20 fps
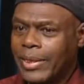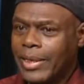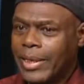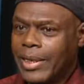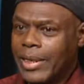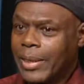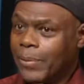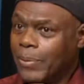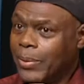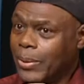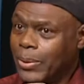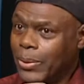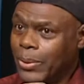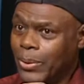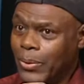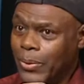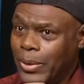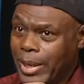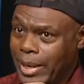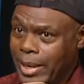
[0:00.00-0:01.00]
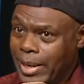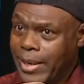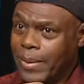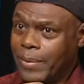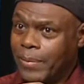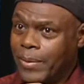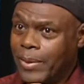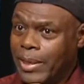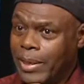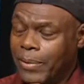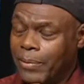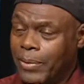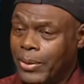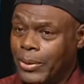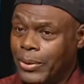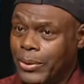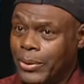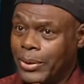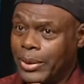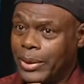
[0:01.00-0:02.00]

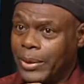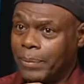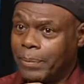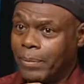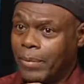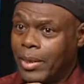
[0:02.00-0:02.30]
individuals.